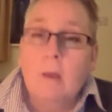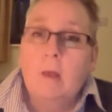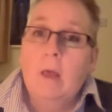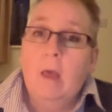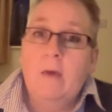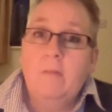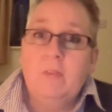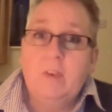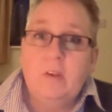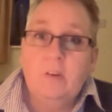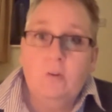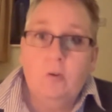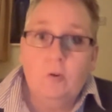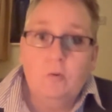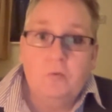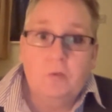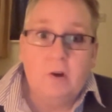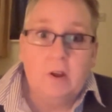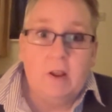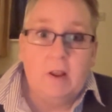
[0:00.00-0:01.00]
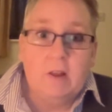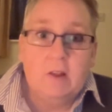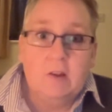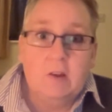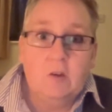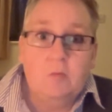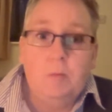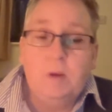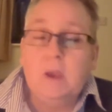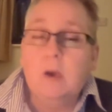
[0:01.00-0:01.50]
And this could, for
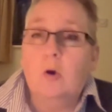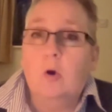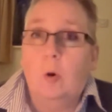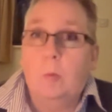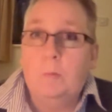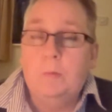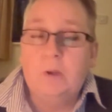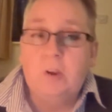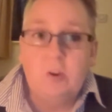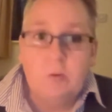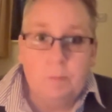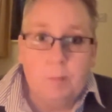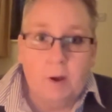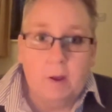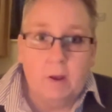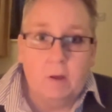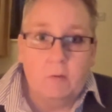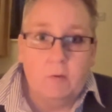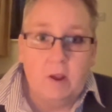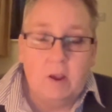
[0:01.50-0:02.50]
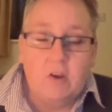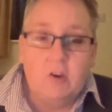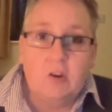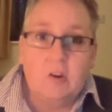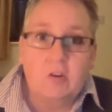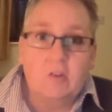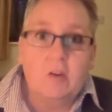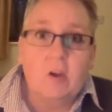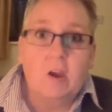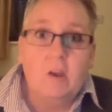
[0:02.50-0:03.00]
instance, be accomplished by arranging
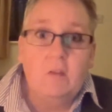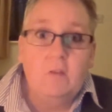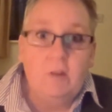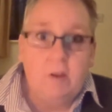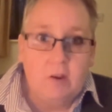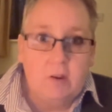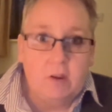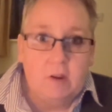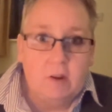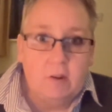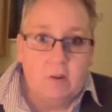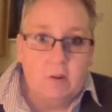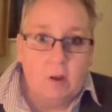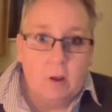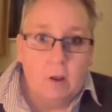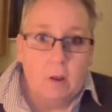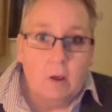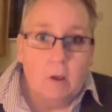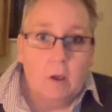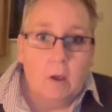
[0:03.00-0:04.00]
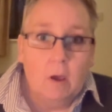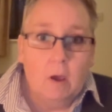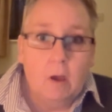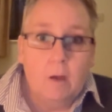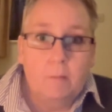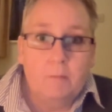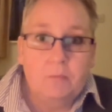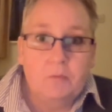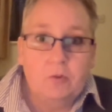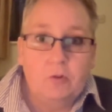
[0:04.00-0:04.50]
site visits
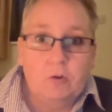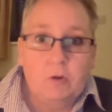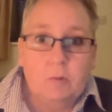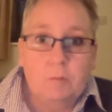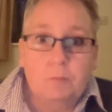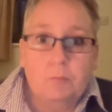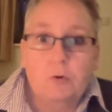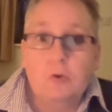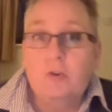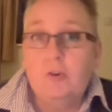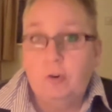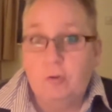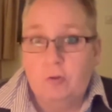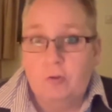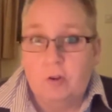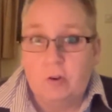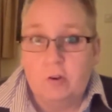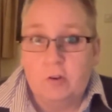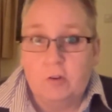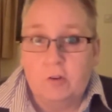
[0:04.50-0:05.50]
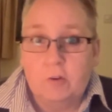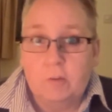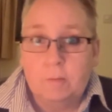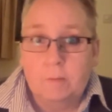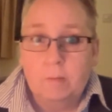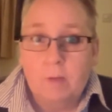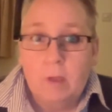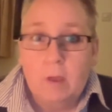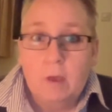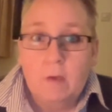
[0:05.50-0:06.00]
to the producers.
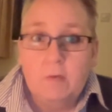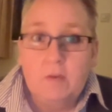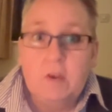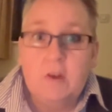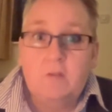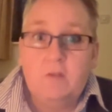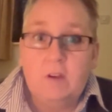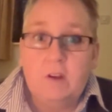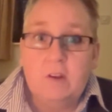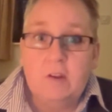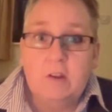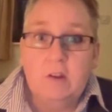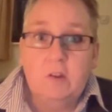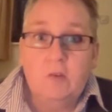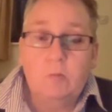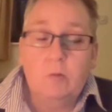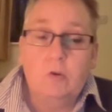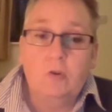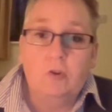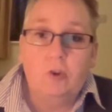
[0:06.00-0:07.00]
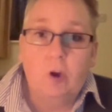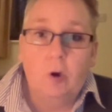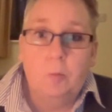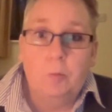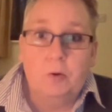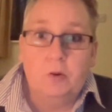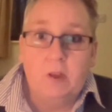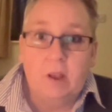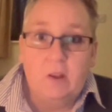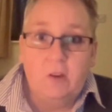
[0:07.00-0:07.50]
These visits will show
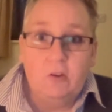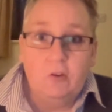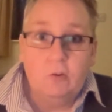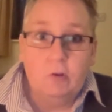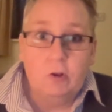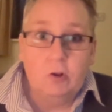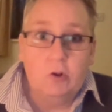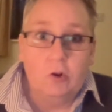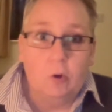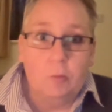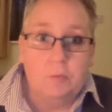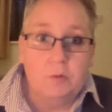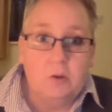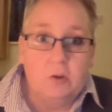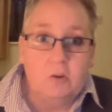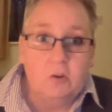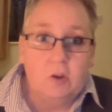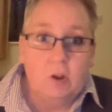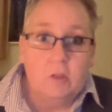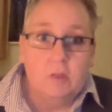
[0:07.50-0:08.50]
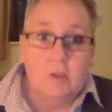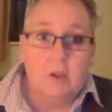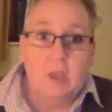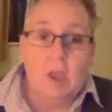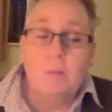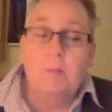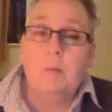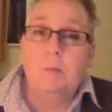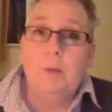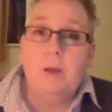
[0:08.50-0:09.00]
potential adopters the
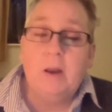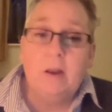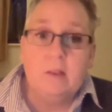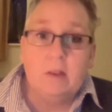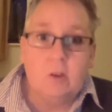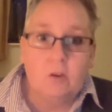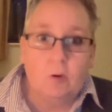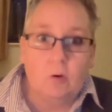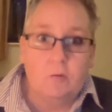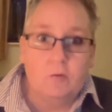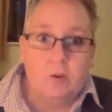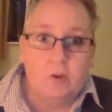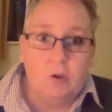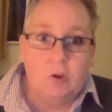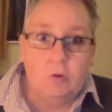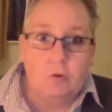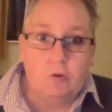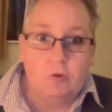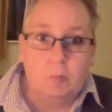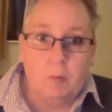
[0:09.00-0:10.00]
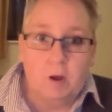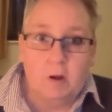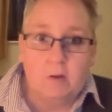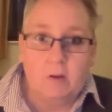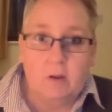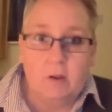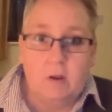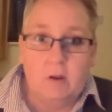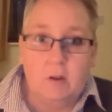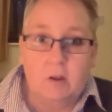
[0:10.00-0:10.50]
capabilities of the new smart
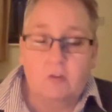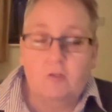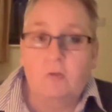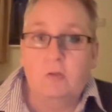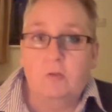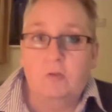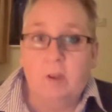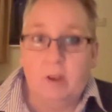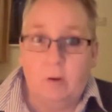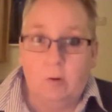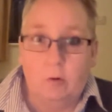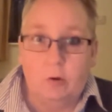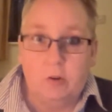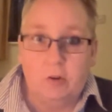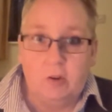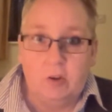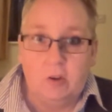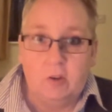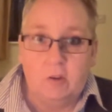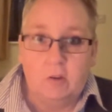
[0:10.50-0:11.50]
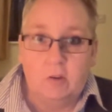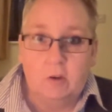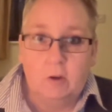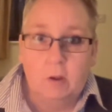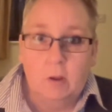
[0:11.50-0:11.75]
industrial technologies.